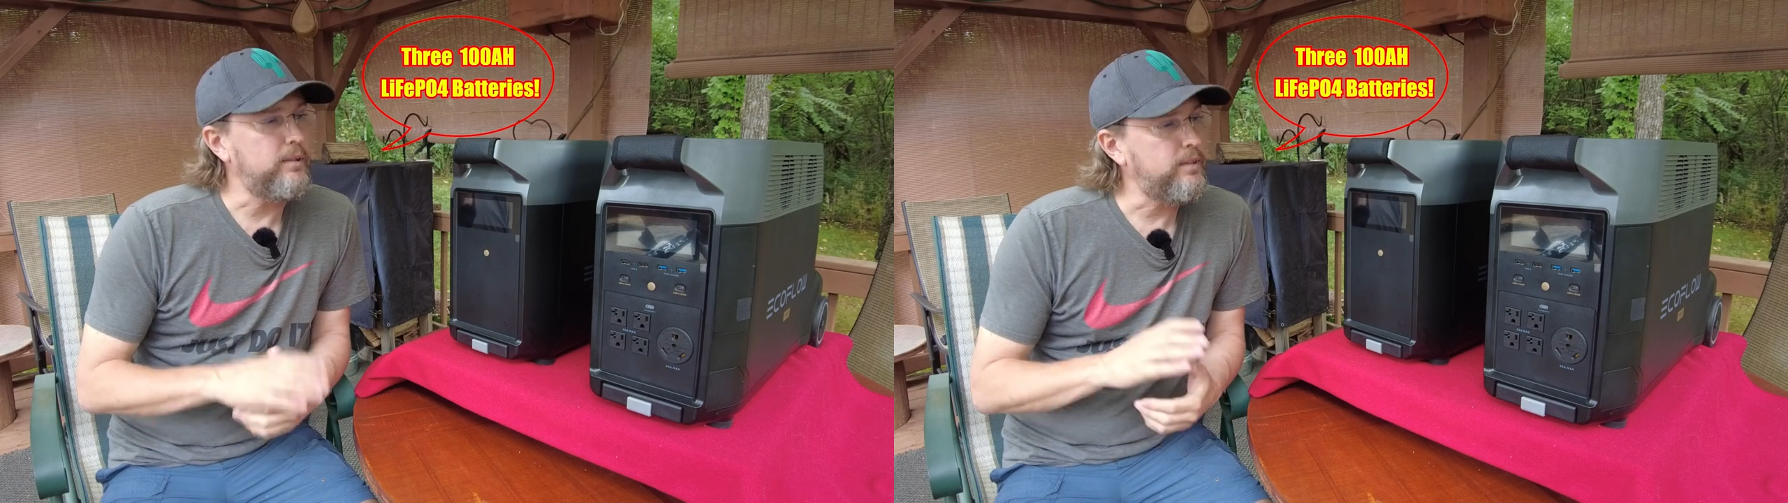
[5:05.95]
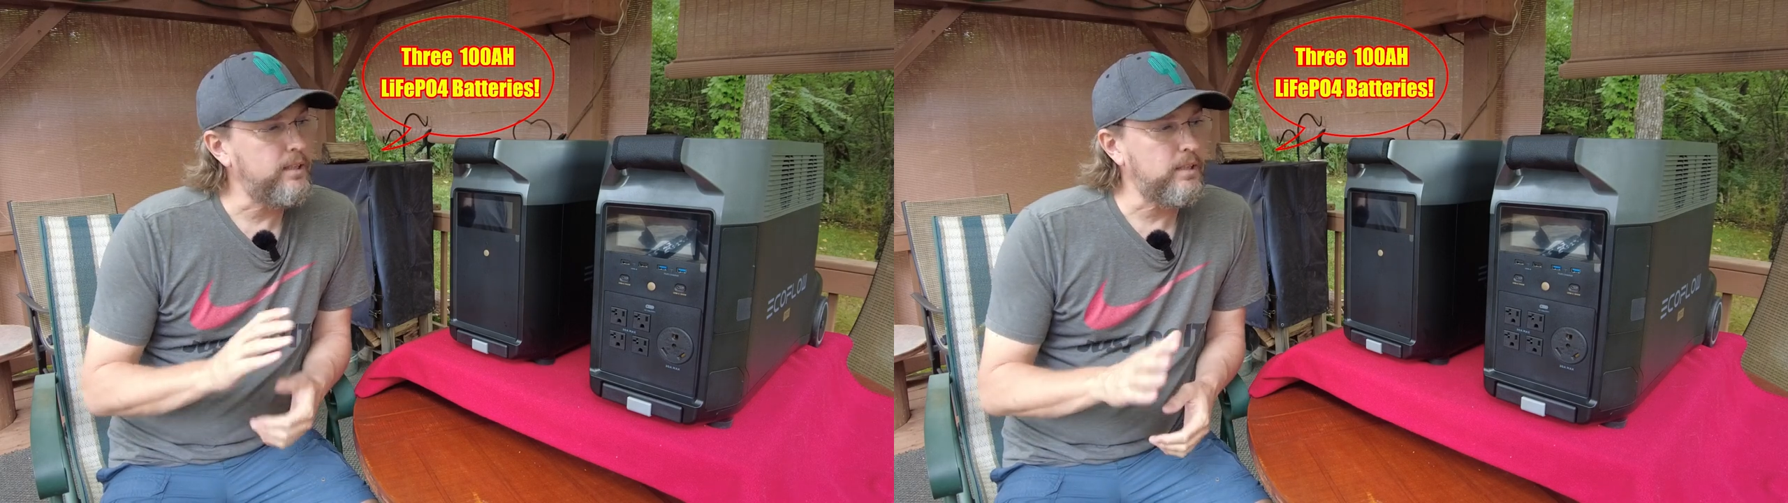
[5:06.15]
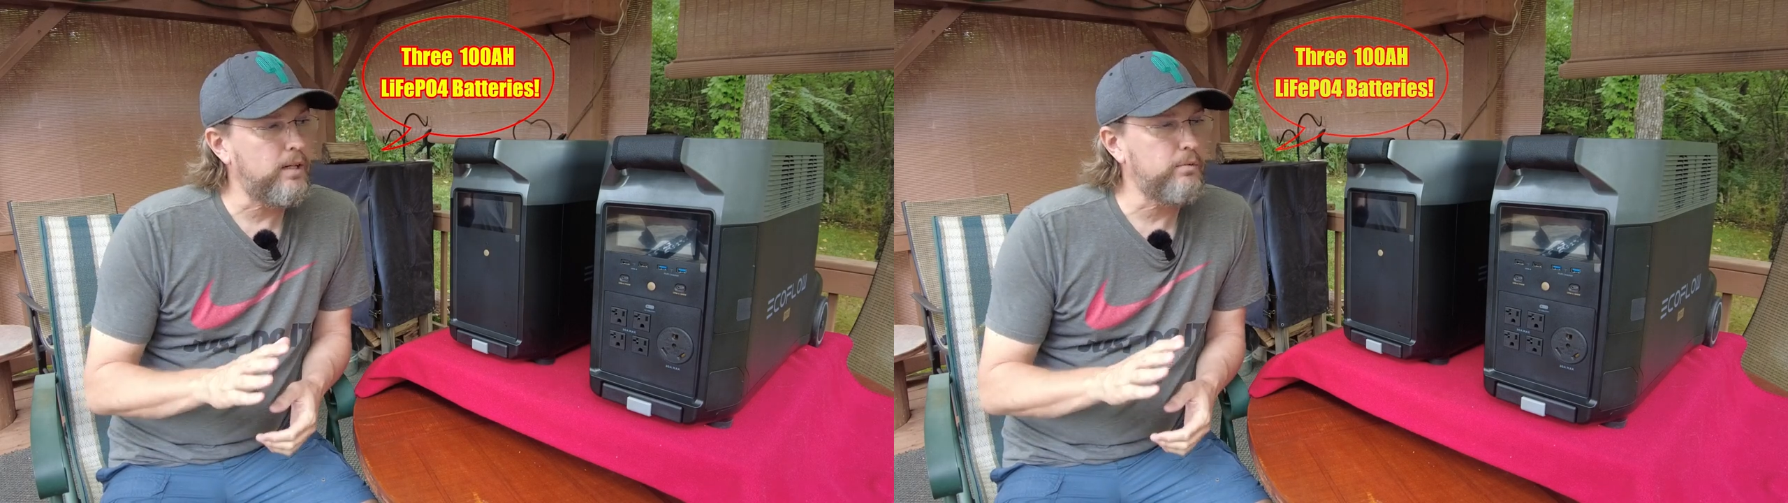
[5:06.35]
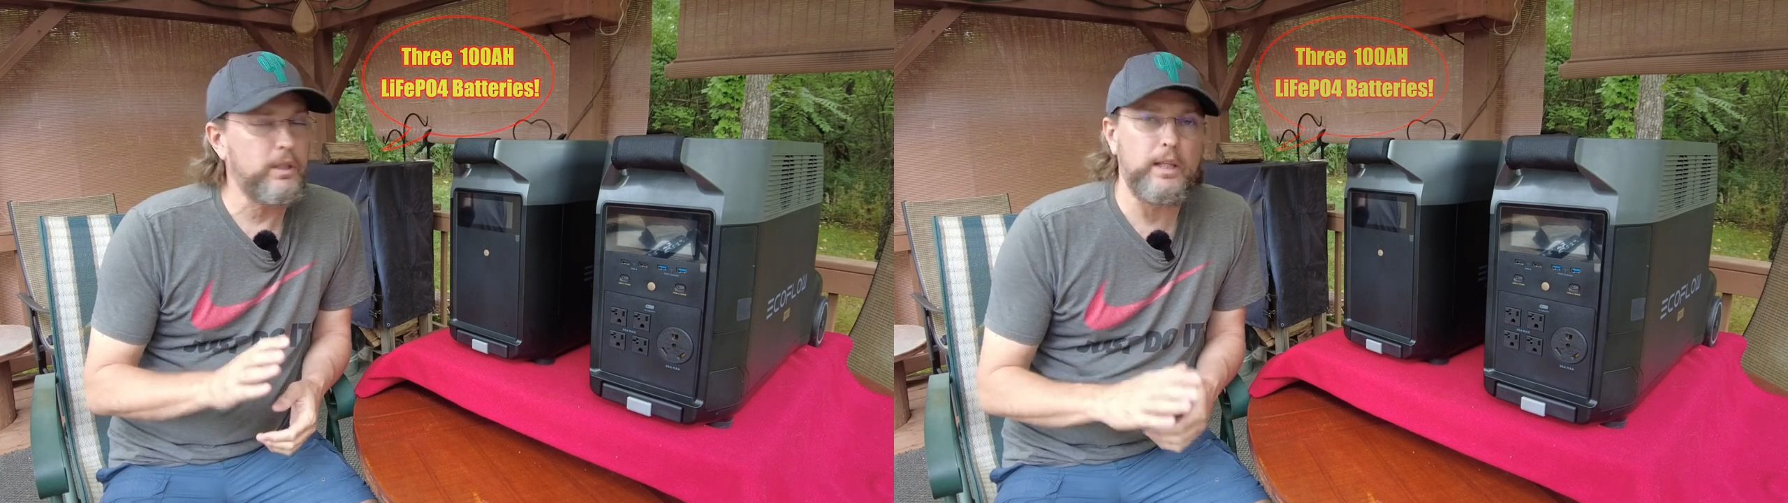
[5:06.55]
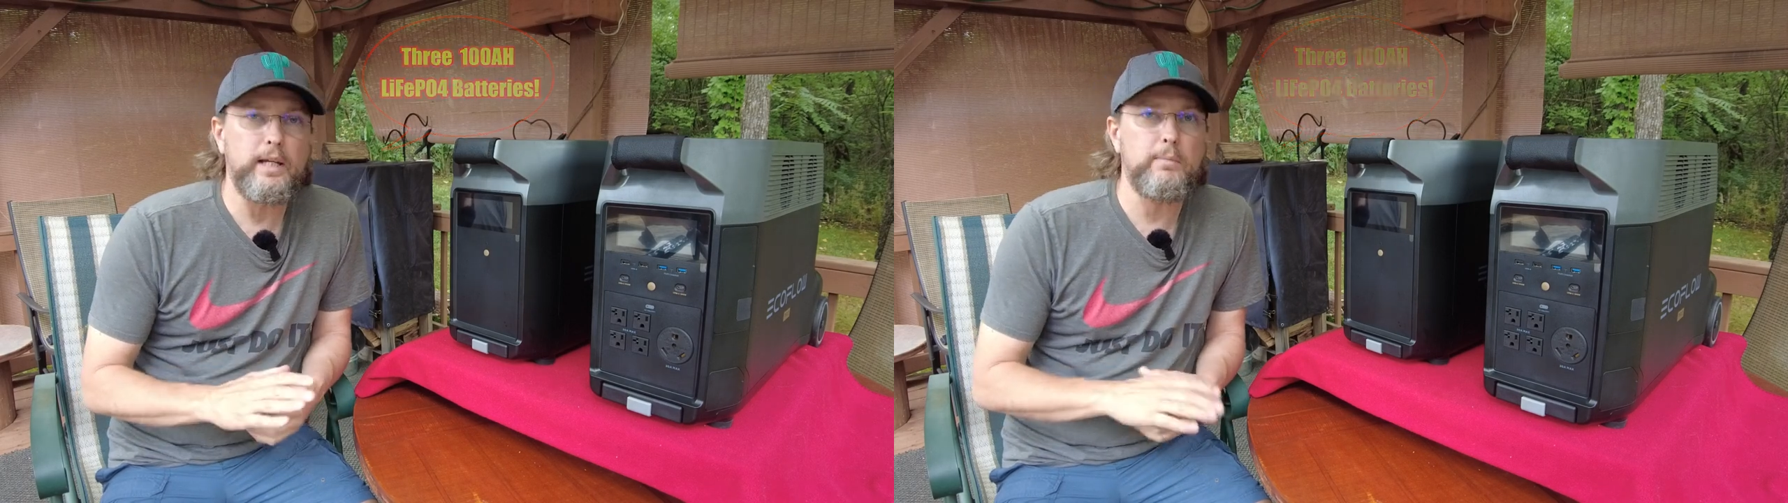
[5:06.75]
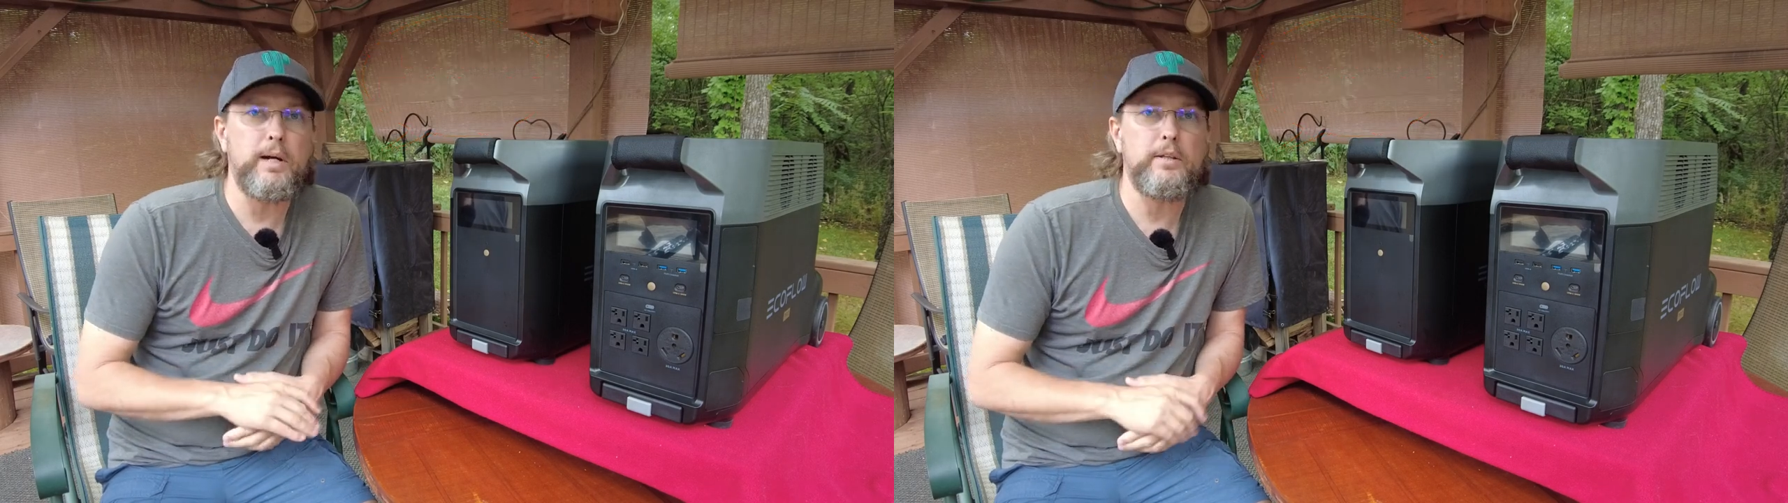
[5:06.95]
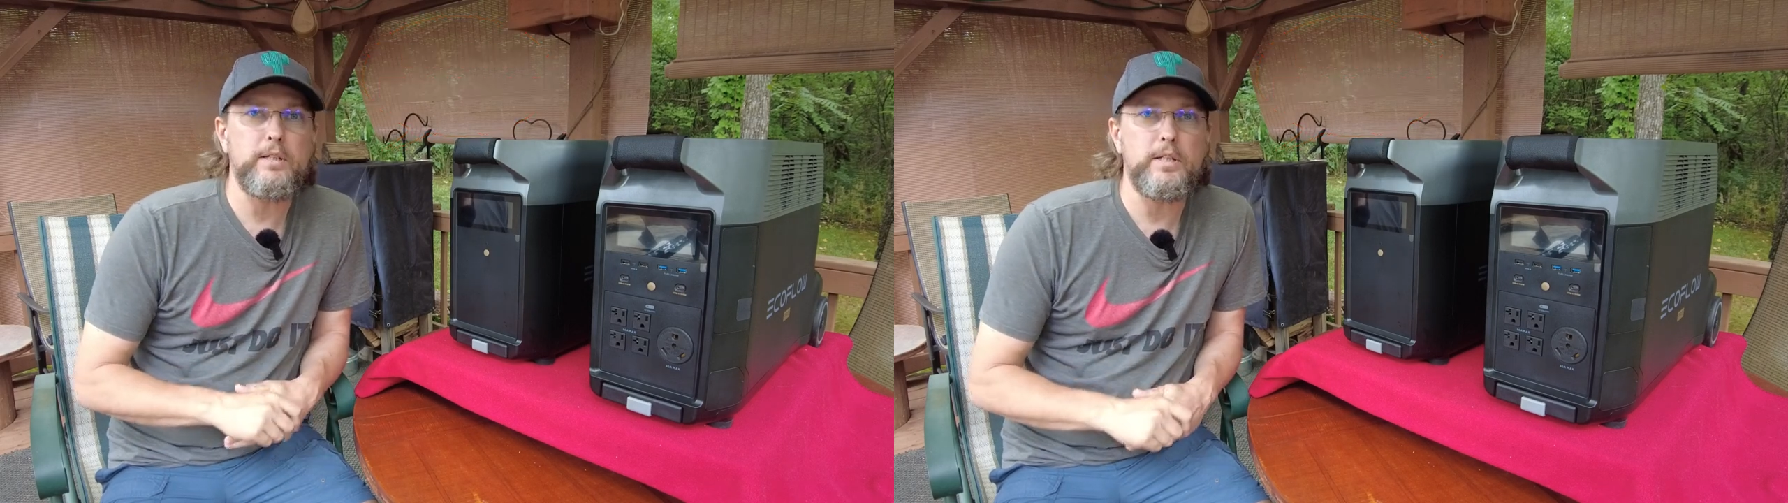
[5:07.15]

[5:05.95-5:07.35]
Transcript: And the thing that I really like about